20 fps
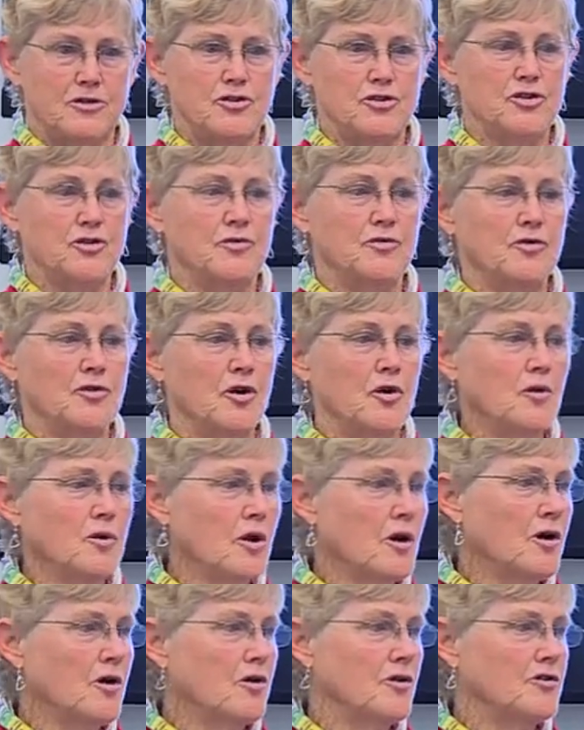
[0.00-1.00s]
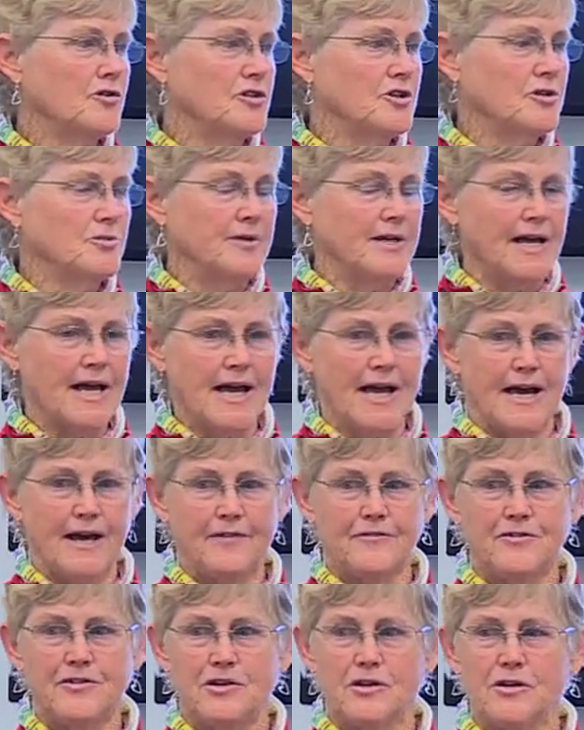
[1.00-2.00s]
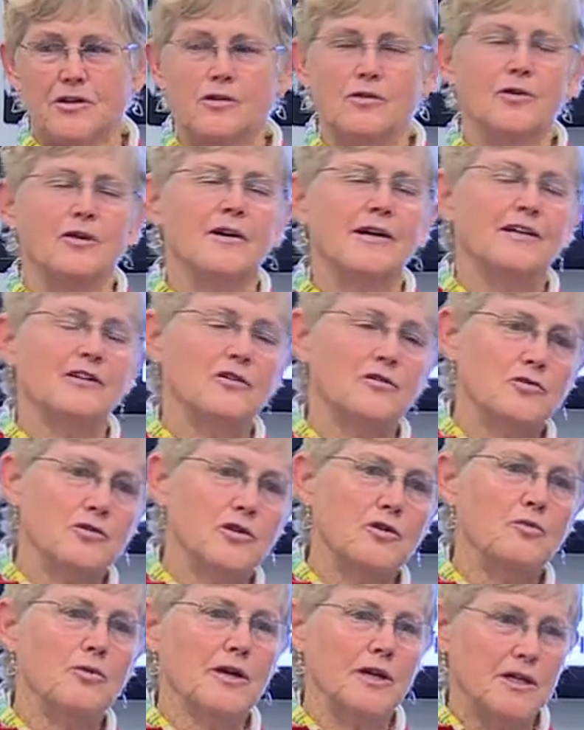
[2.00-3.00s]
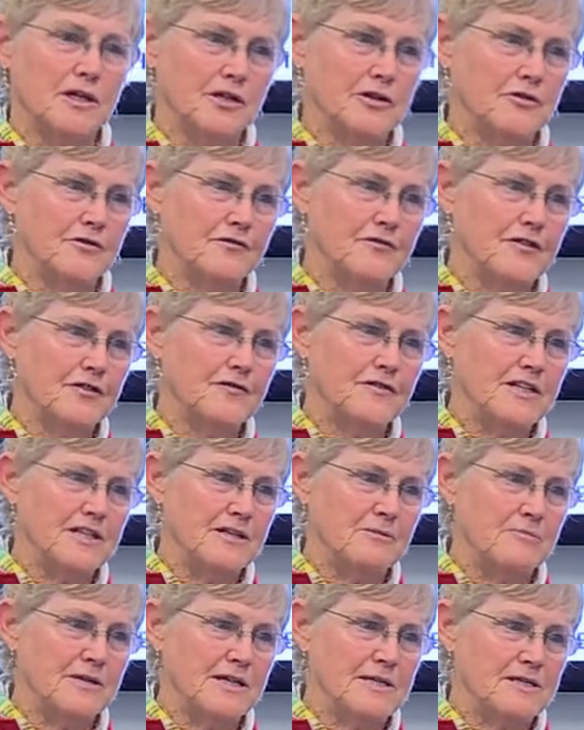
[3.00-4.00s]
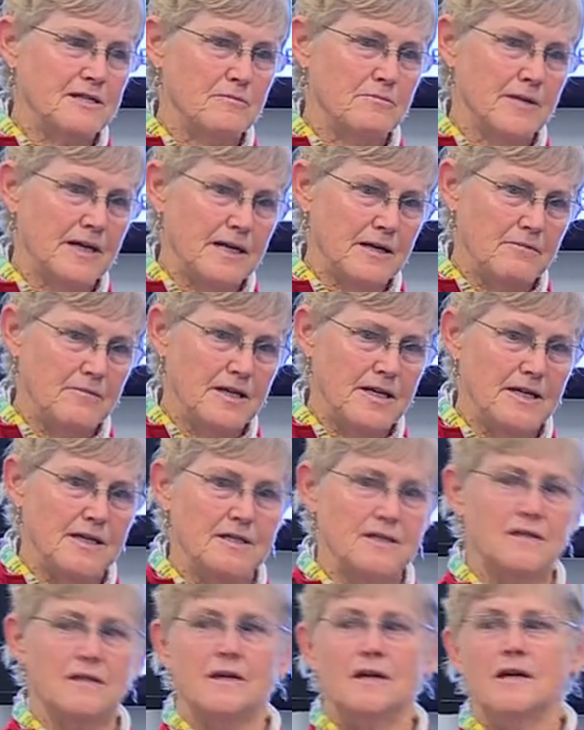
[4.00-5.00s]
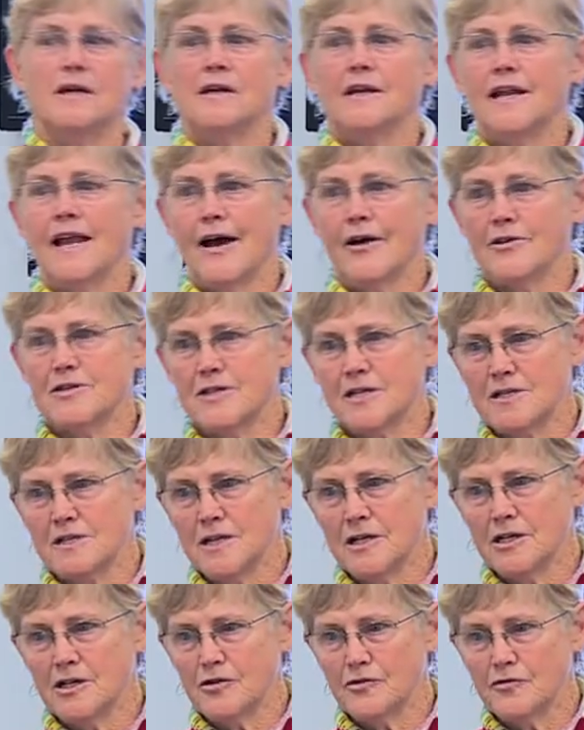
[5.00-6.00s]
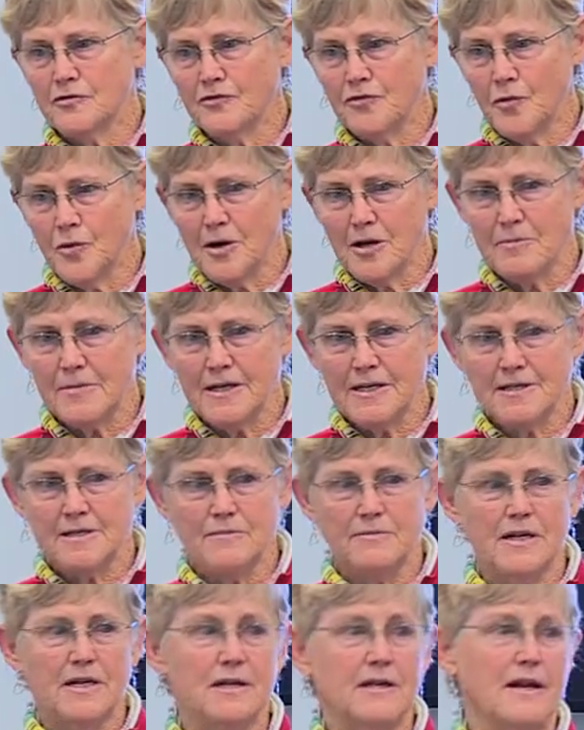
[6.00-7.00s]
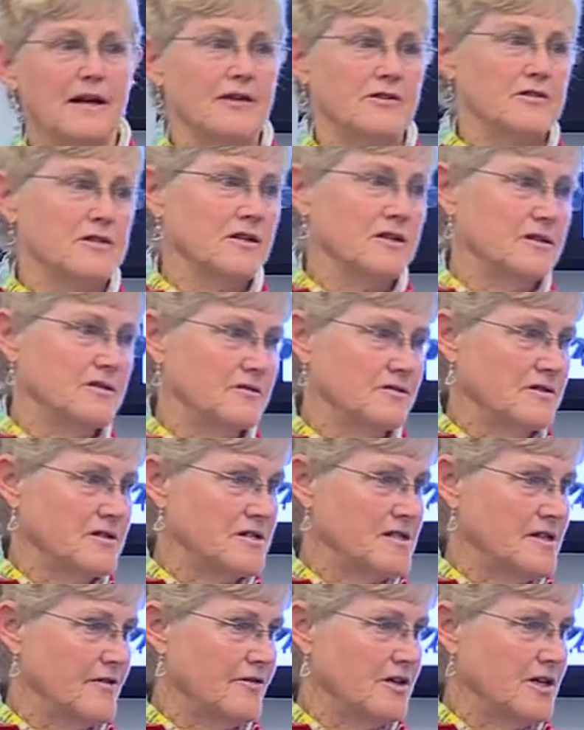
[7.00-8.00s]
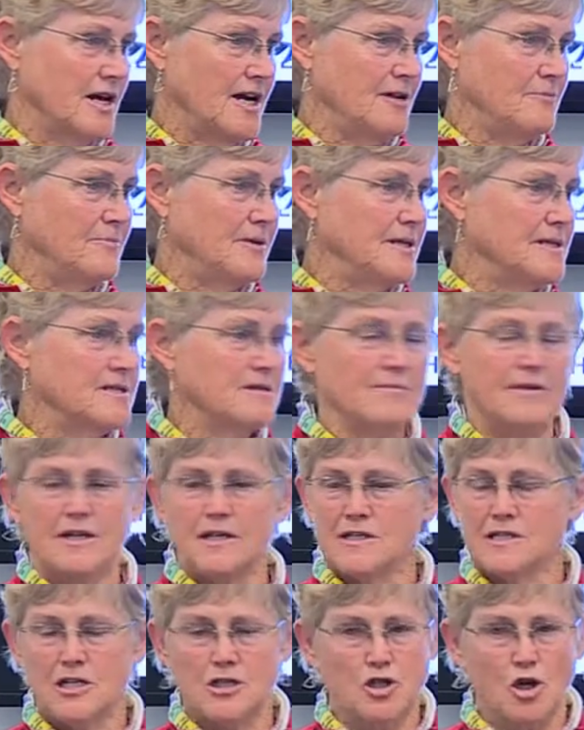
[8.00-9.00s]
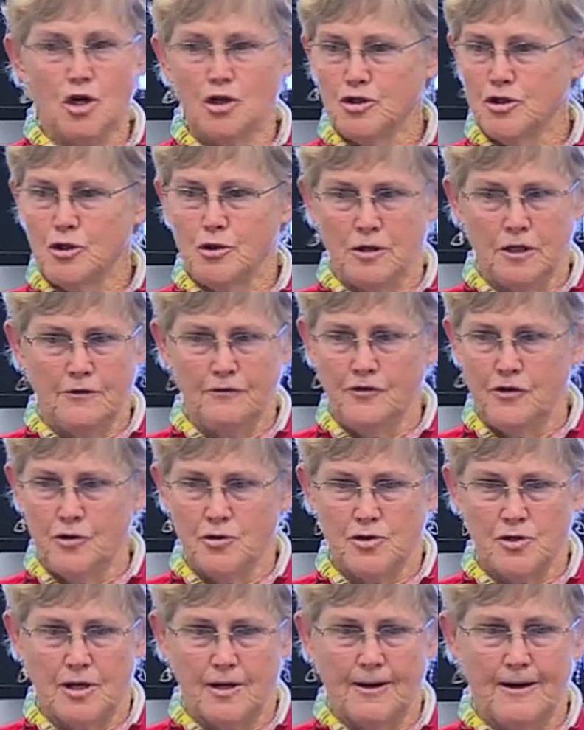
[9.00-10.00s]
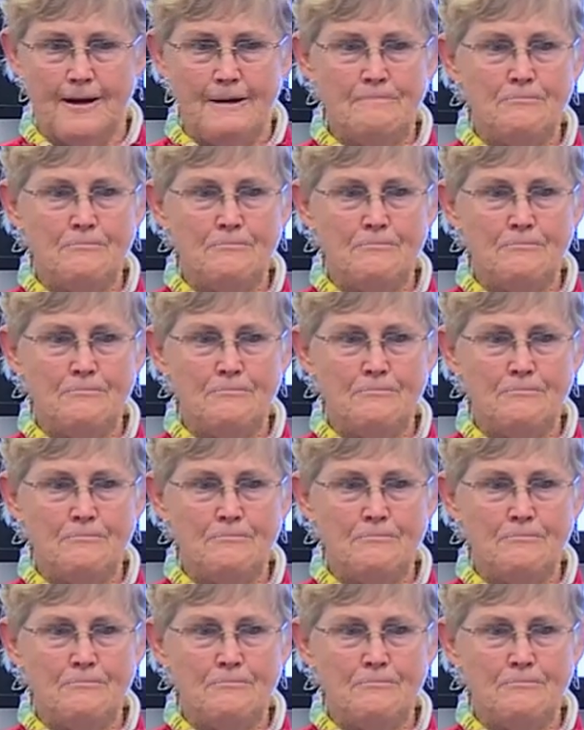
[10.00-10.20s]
So no longer do we have to go, oh, I don't know what 115 beats a minute means. Now it says 140 beats a minute. Now it's 178 beats a minute. It's all too confusing.